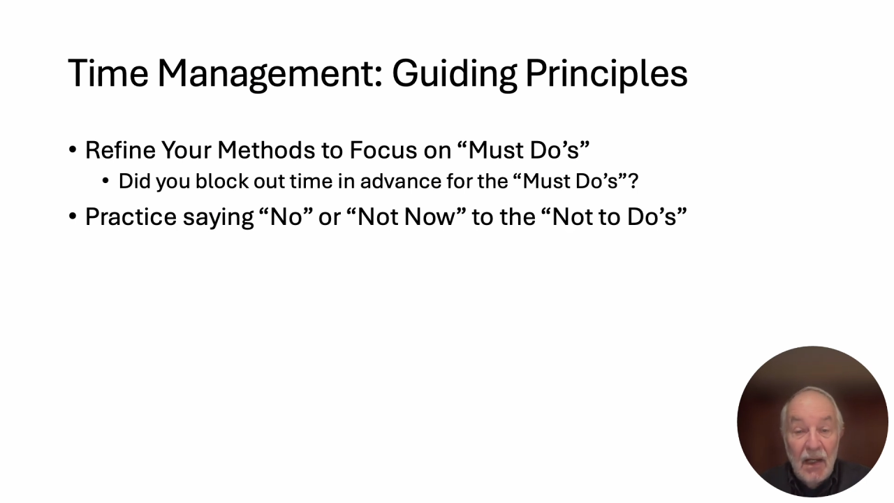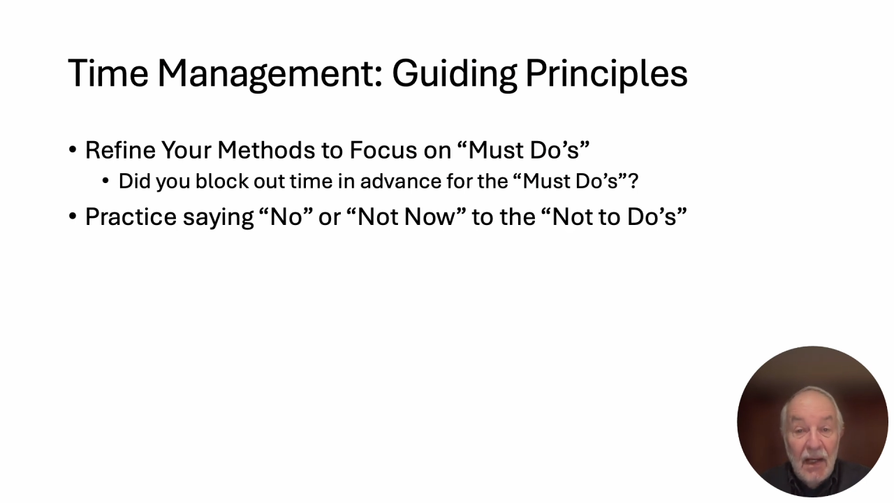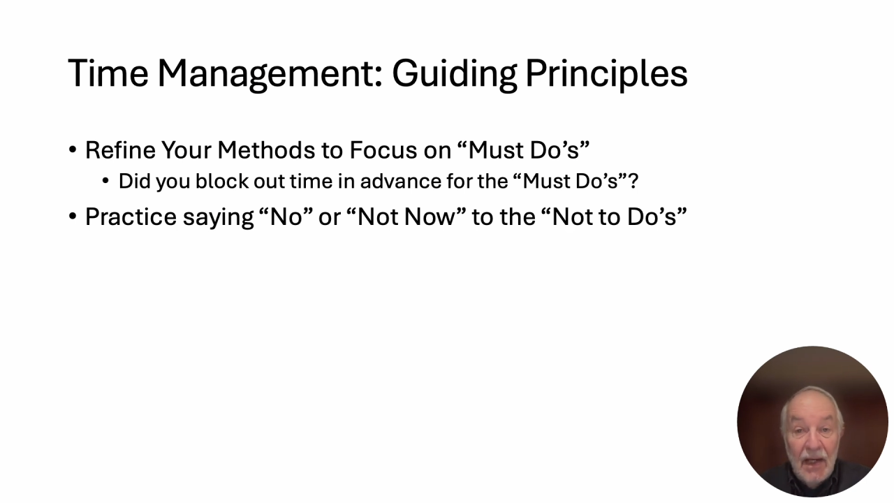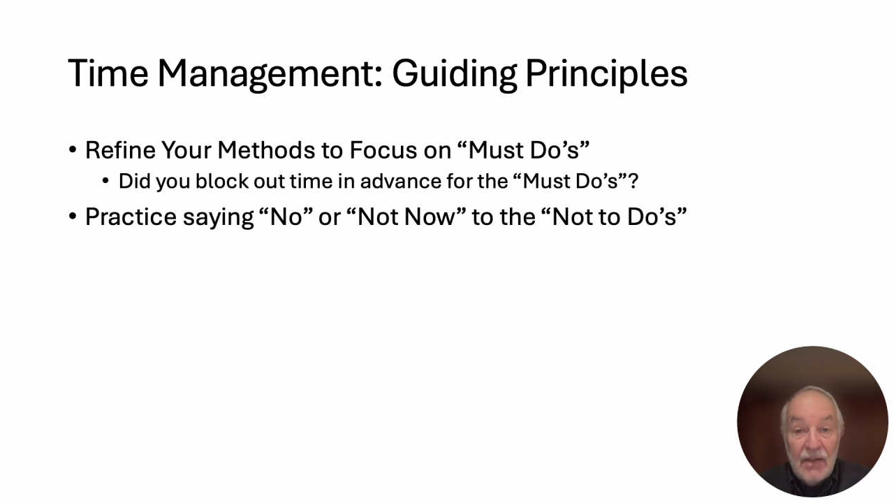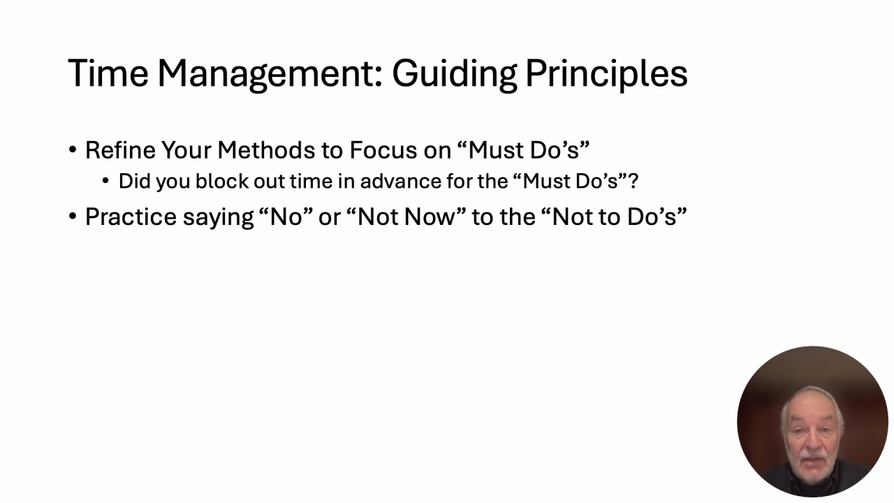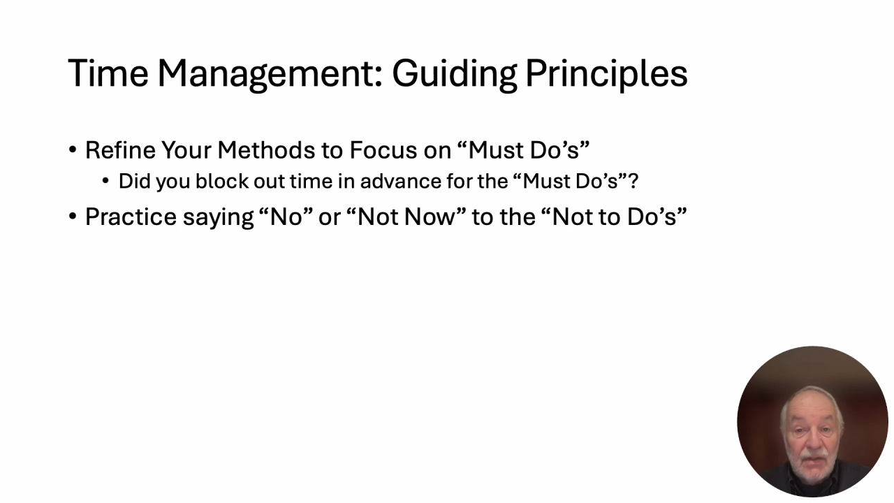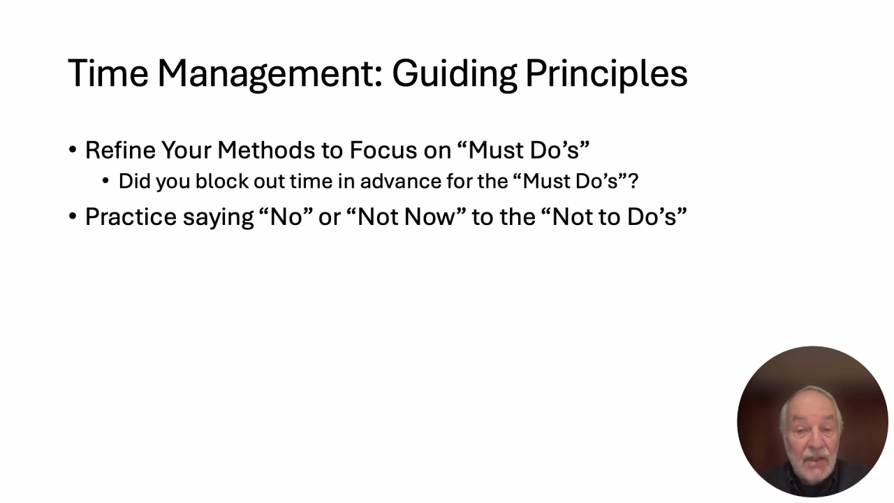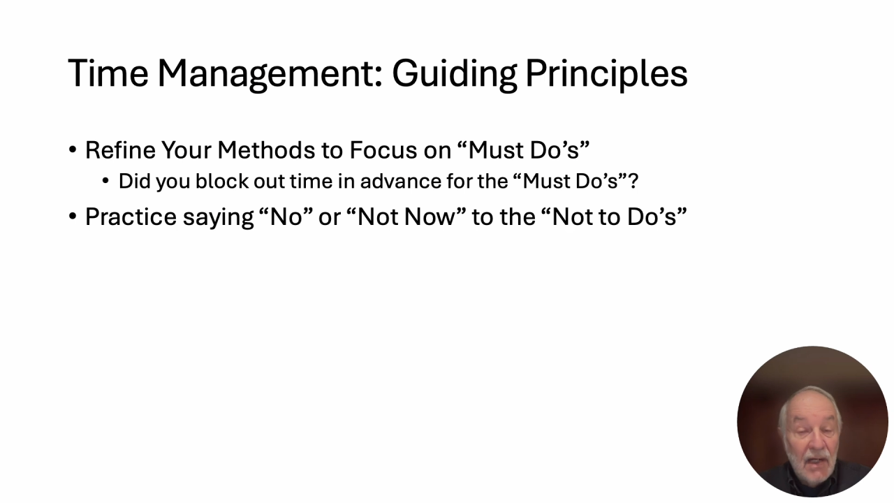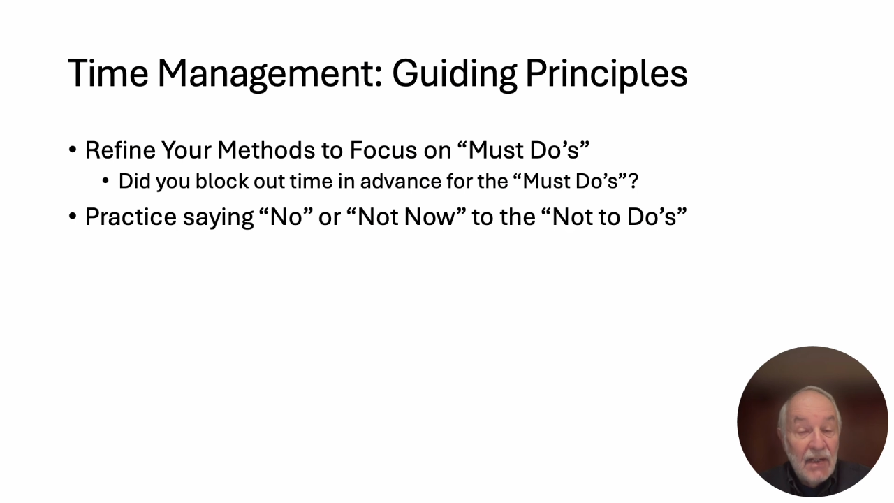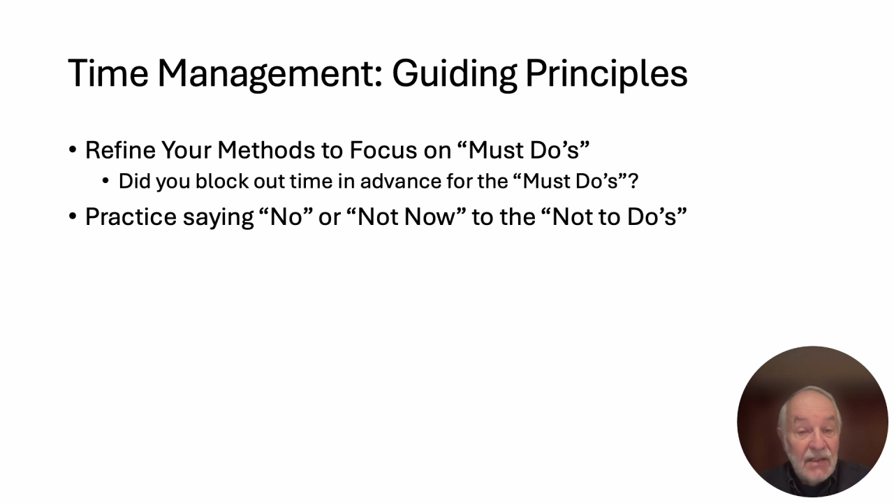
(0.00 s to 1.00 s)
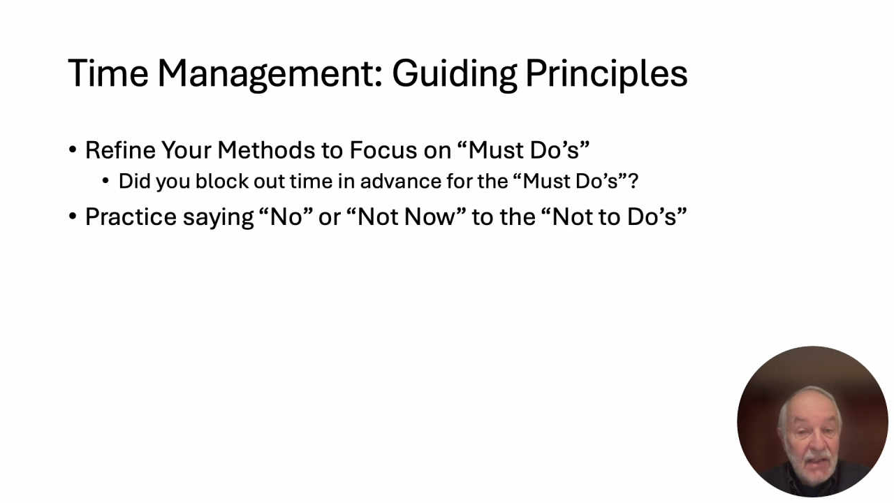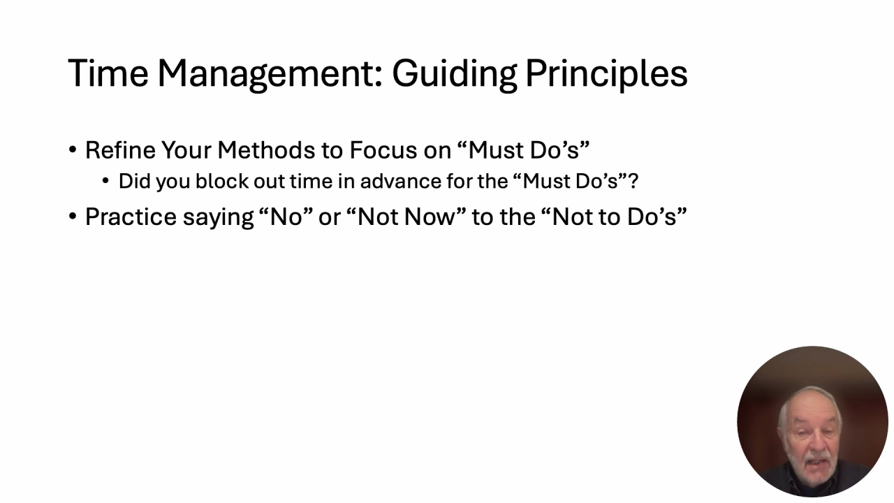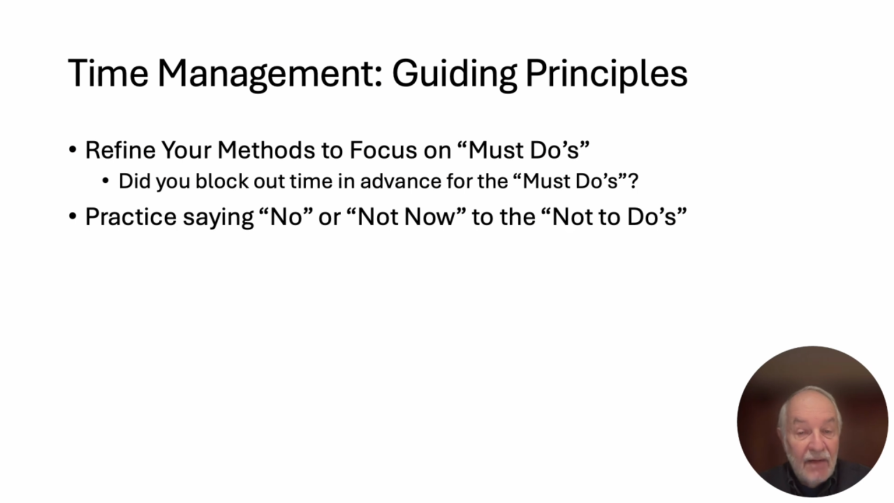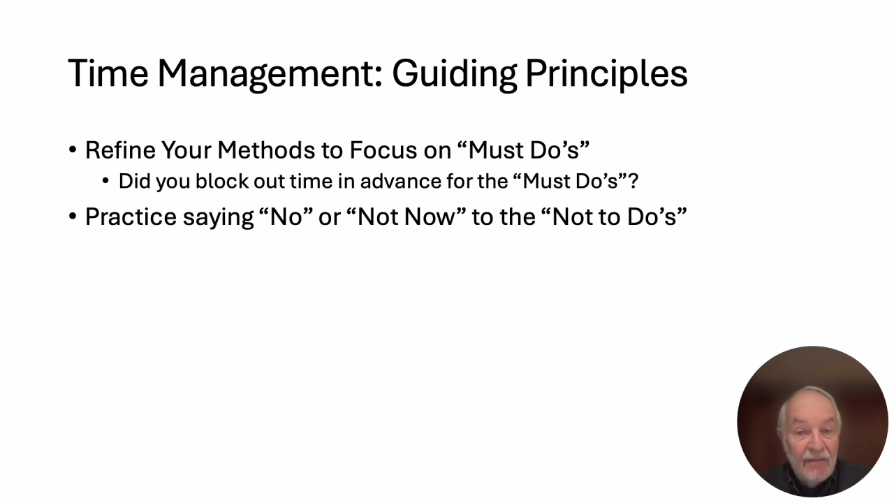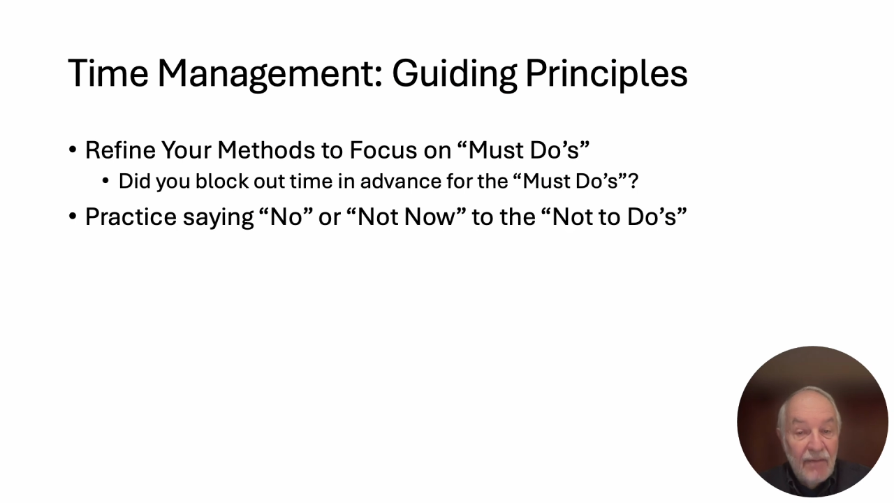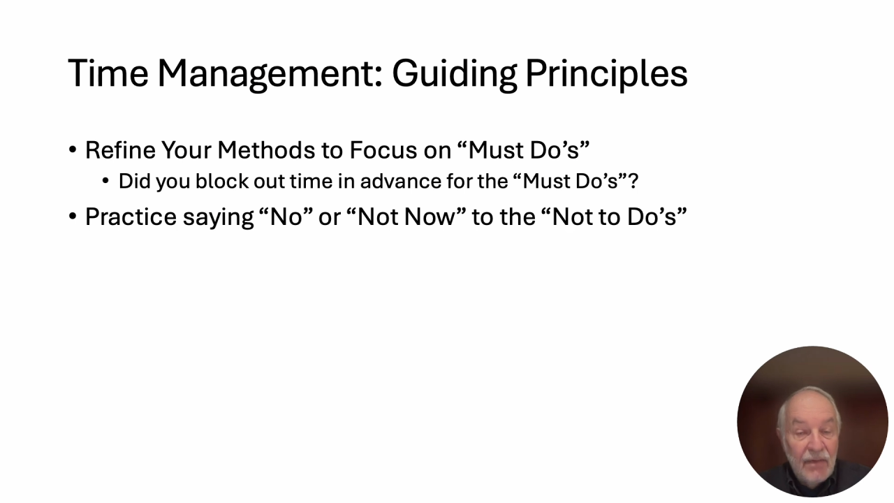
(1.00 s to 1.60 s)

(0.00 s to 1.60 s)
exercise that I've